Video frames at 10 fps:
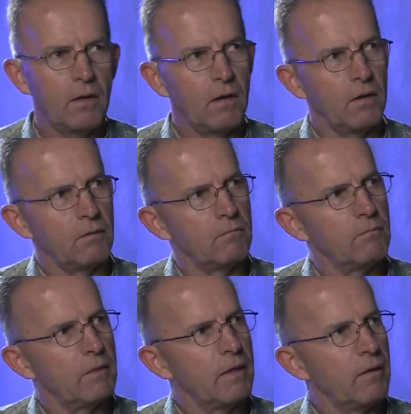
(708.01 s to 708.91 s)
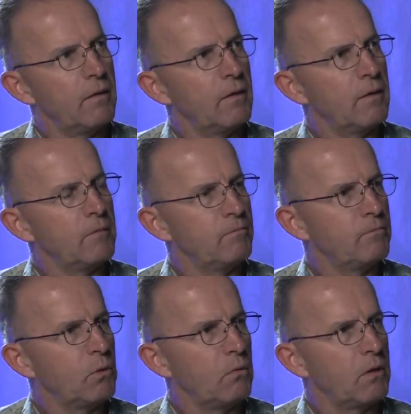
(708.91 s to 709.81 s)
our uh,
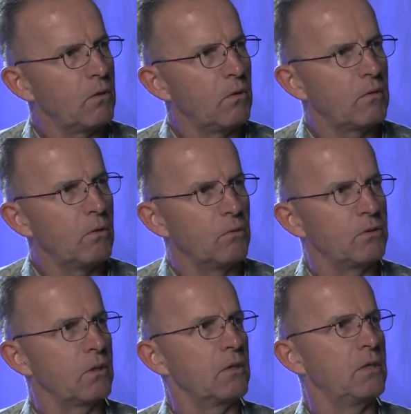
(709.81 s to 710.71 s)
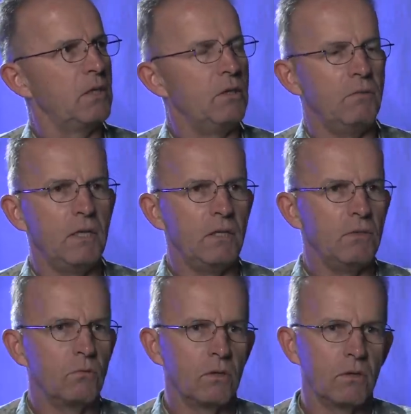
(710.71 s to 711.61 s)
what do you call it, closed circuit
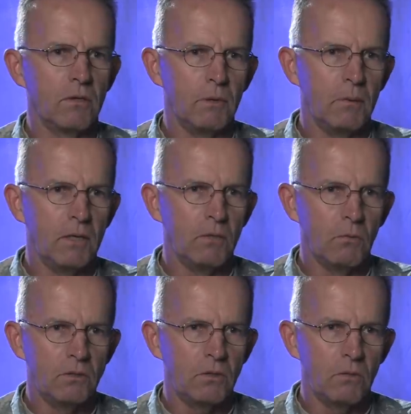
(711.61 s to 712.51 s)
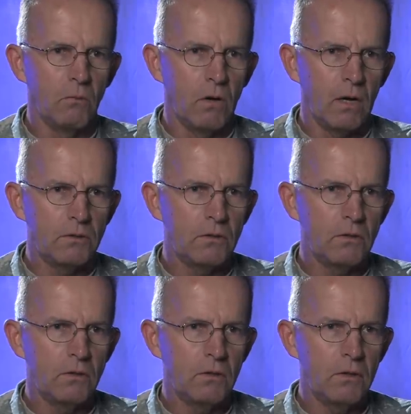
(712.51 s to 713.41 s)
TVs were limited to what you could watch.
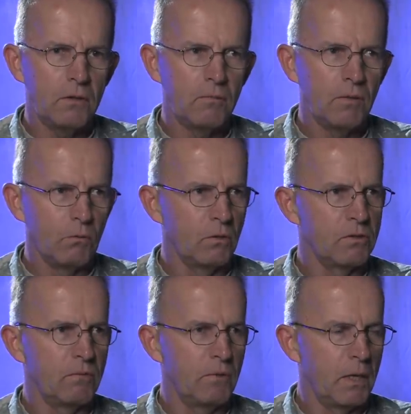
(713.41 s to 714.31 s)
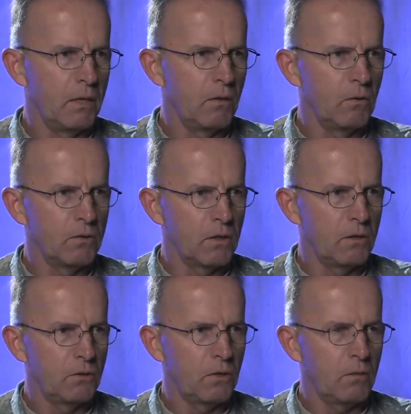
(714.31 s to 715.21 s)
Uh, there wasn't many of those
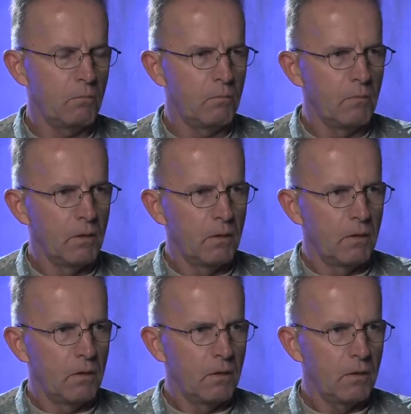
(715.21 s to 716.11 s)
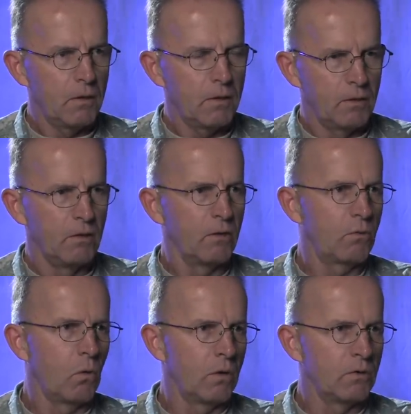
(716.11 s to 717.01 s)
on the ship uh, in the
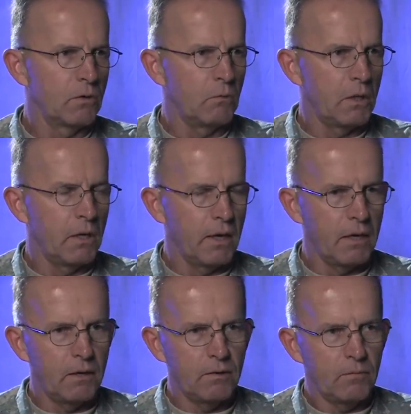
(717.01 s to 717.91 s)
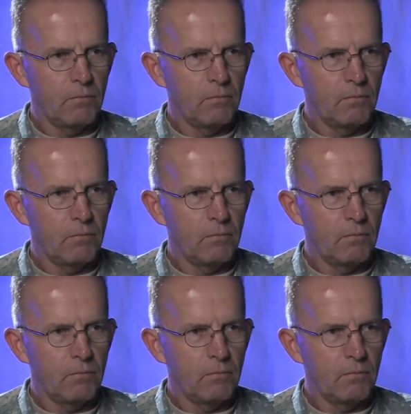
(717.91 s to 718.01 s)
quarters that we had.